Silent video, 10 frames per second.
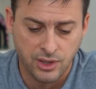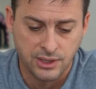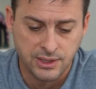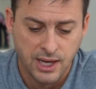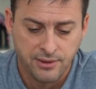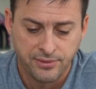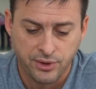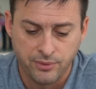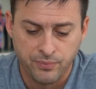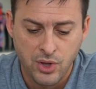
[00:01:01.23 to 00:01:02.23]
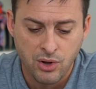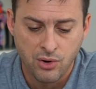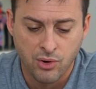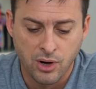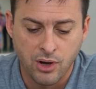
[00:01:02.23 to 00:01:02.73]
this iPhone
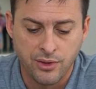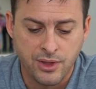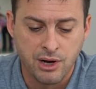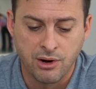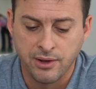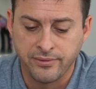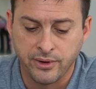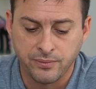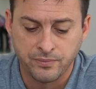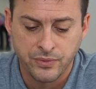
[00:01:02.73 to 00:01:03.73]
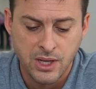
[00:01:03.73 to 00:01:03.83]
or on their iPhone.